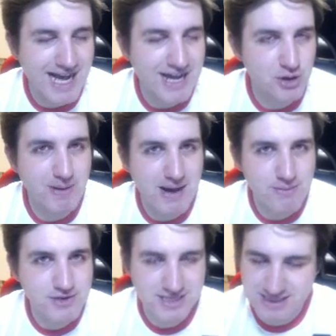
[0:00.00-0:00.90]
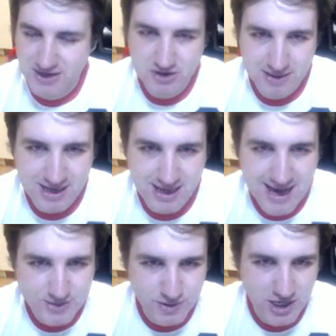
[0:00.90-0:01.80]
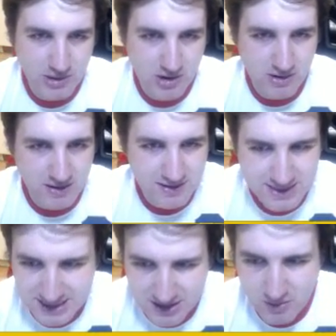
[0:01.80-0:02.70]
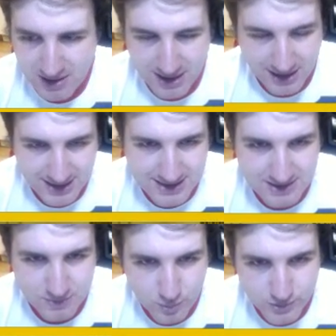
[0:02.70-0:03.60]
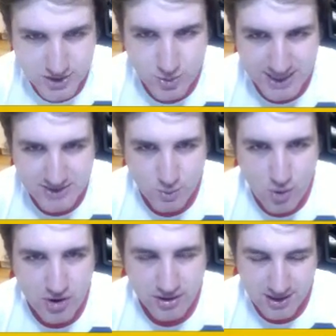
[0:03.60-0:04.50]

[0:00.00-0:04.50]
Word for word: add up how much this is going to be as we go along? Because you know, I'm like it's 20 to one,